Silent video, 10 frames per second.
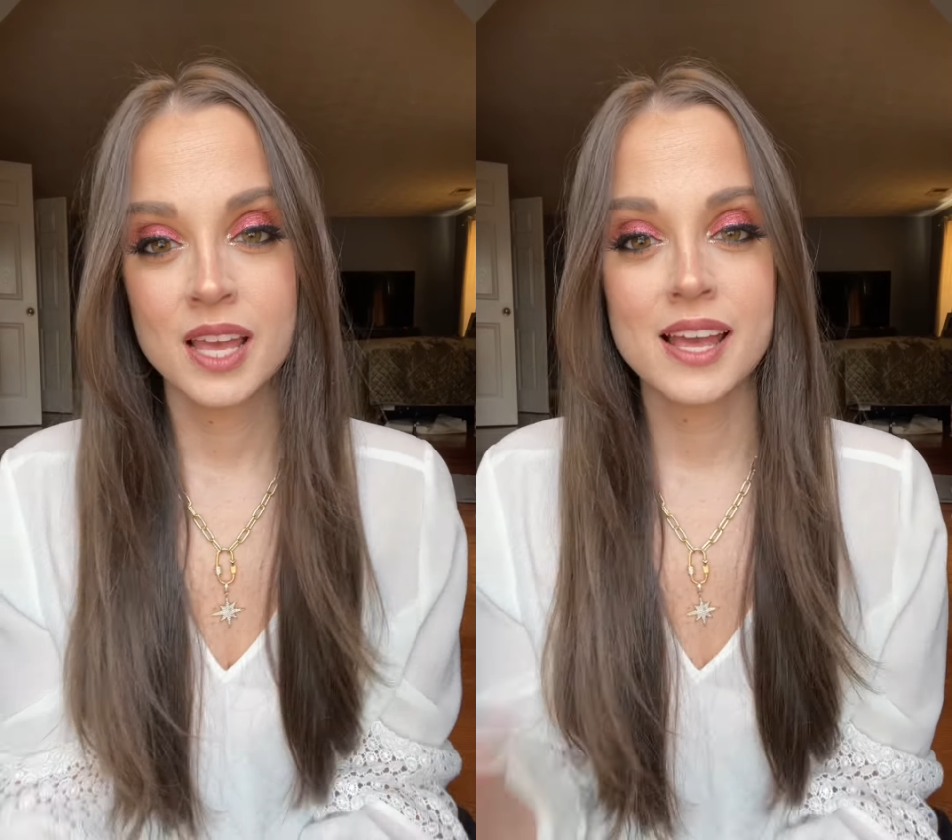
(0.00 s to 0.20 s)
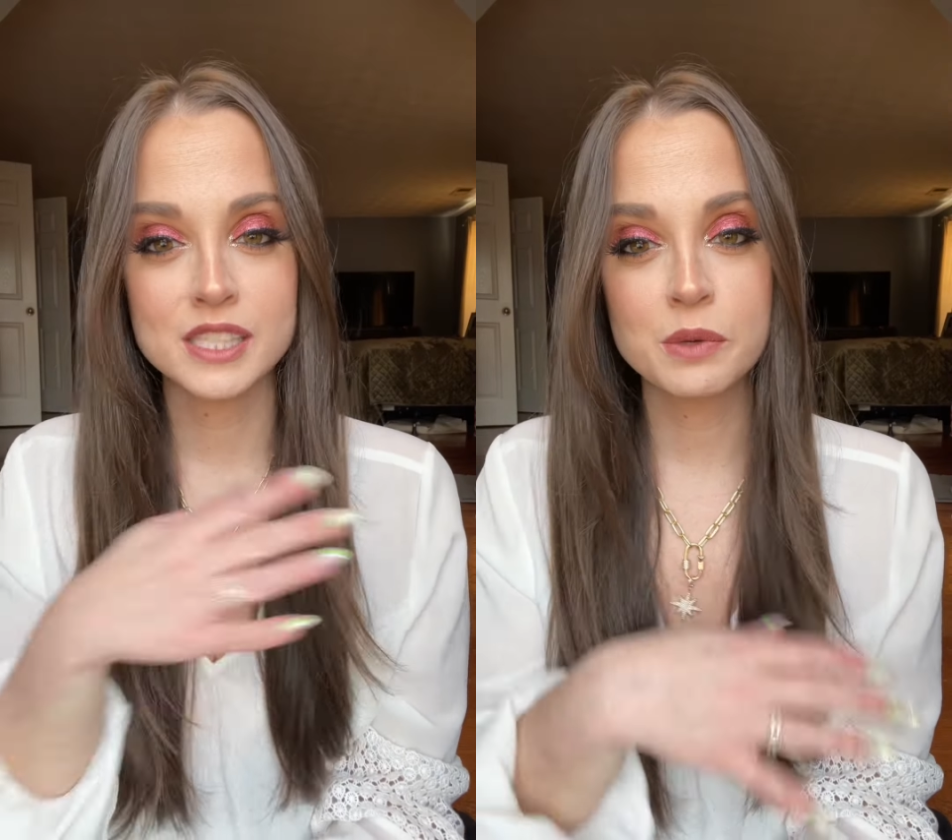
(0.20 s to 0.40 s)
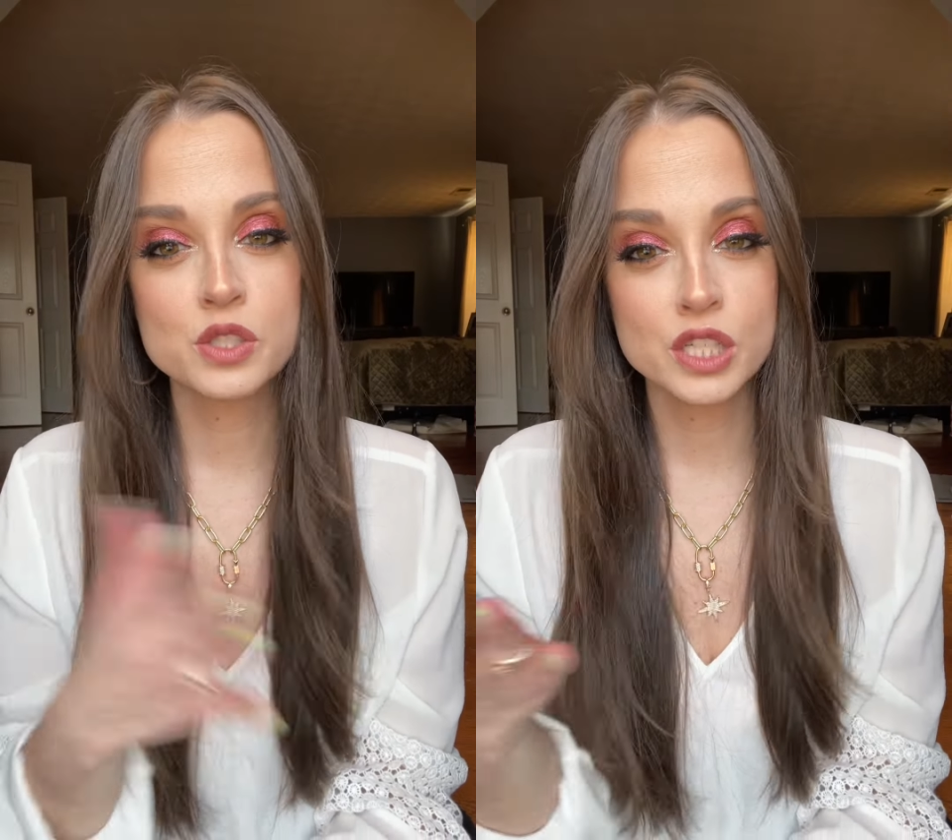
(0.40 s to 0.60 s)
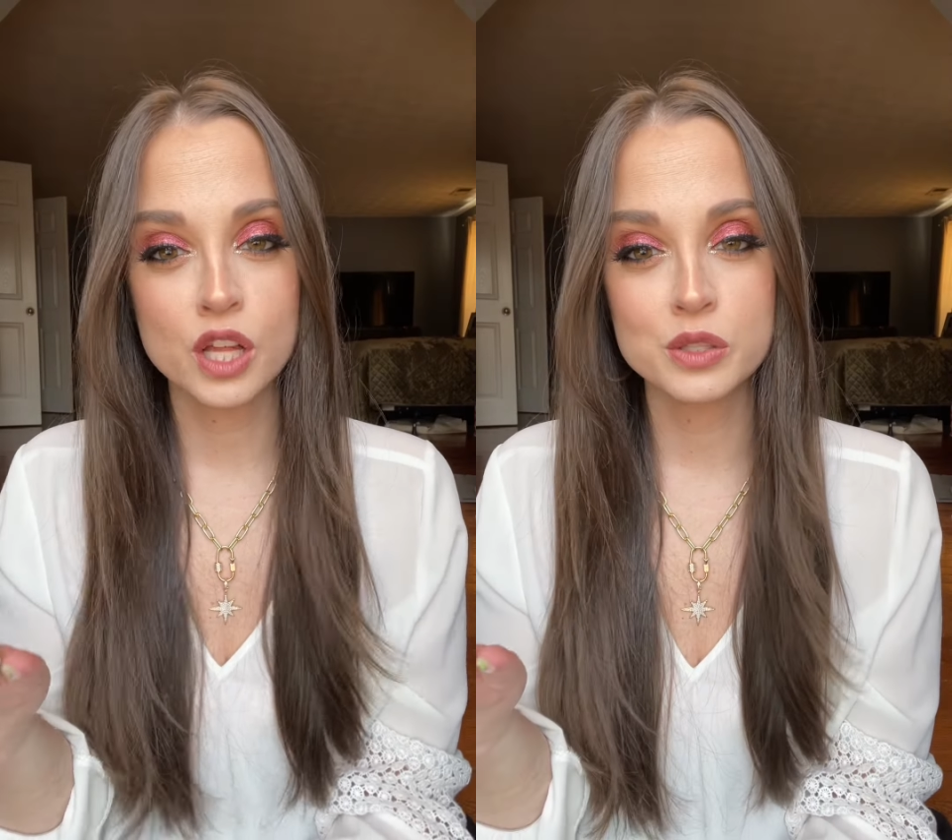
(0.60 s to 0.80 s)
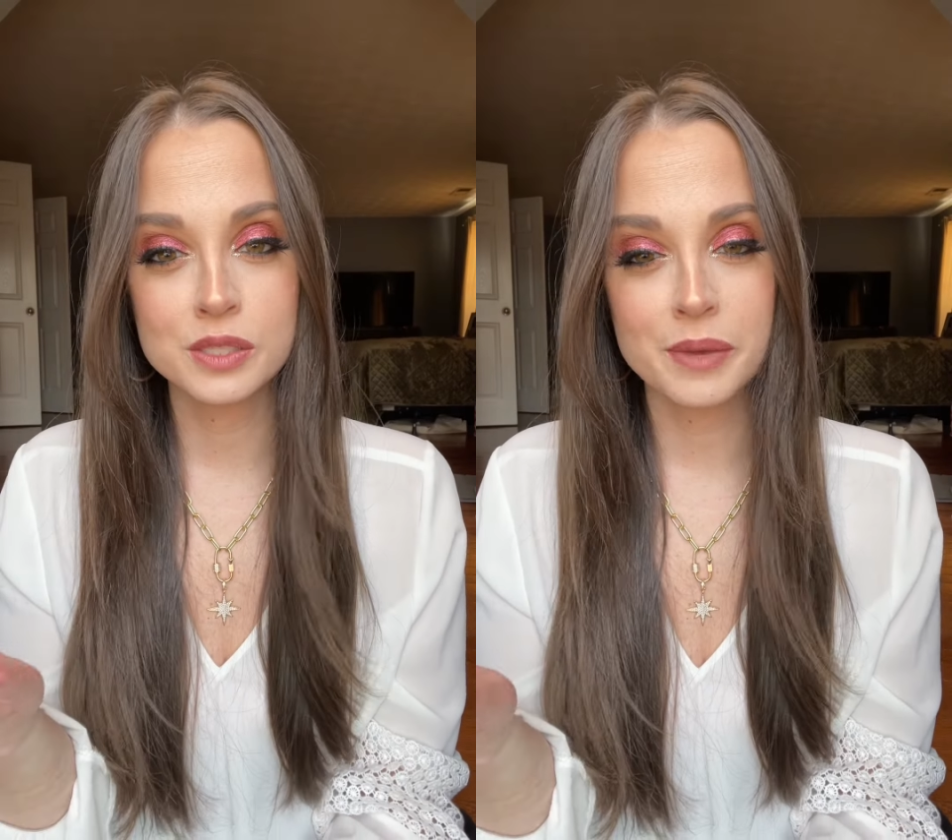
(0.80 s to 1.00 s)
It's mostly
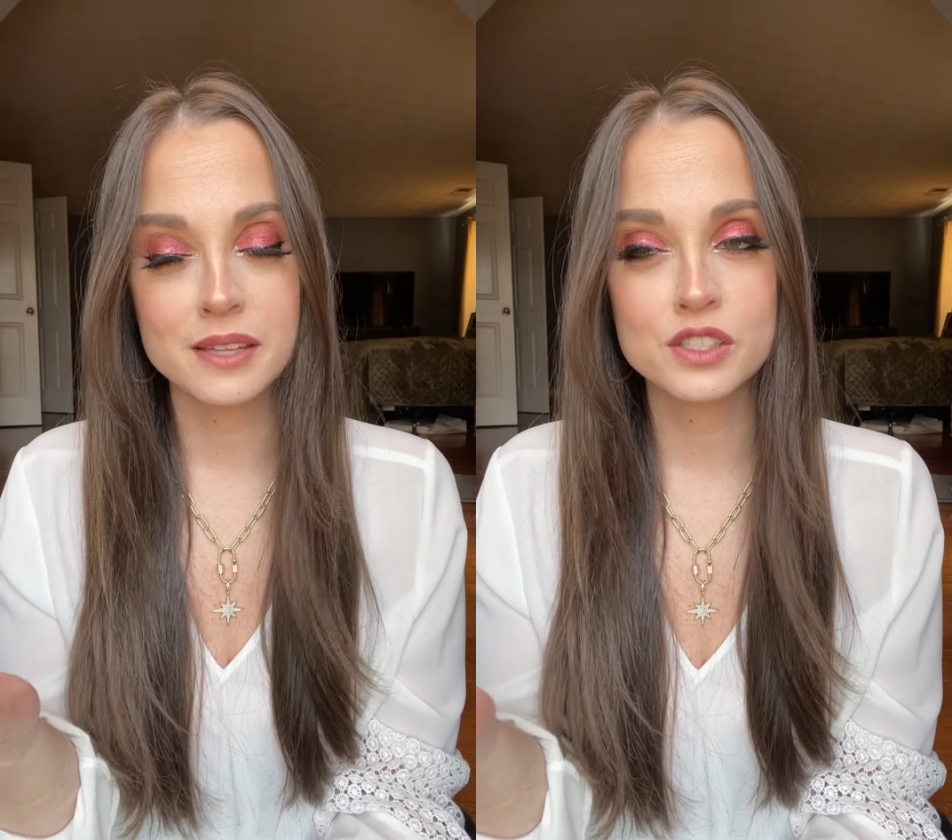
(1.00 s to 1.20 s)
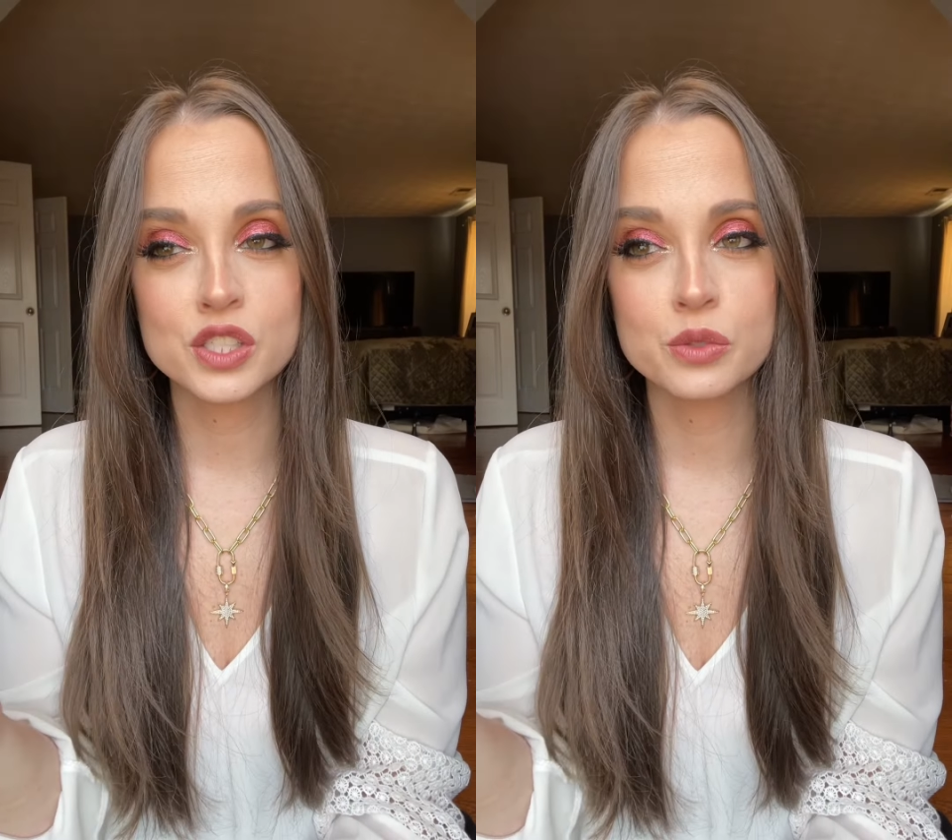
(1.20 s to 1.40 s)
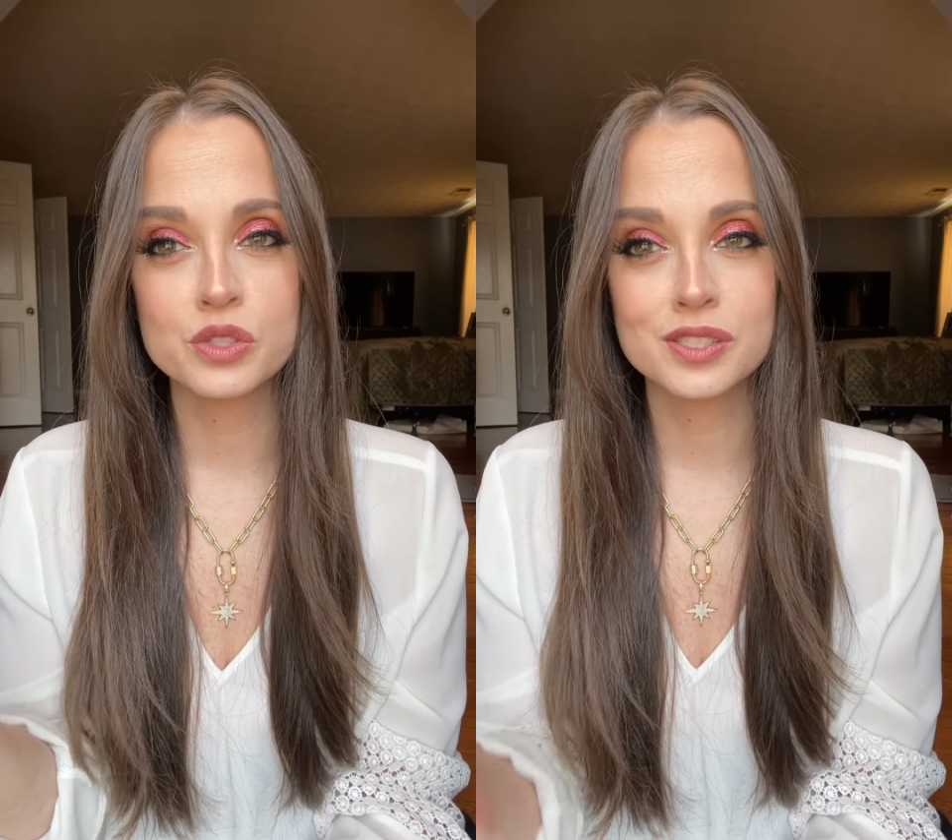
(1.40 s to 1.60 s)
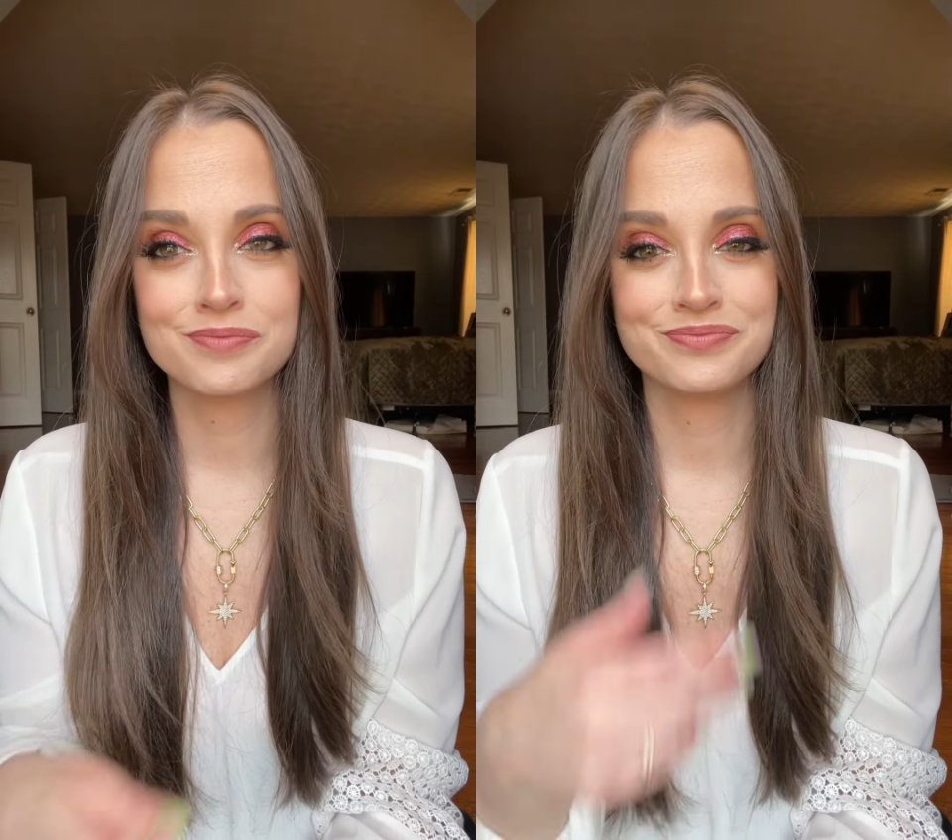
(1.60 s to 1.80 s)
clothes and bathing suits.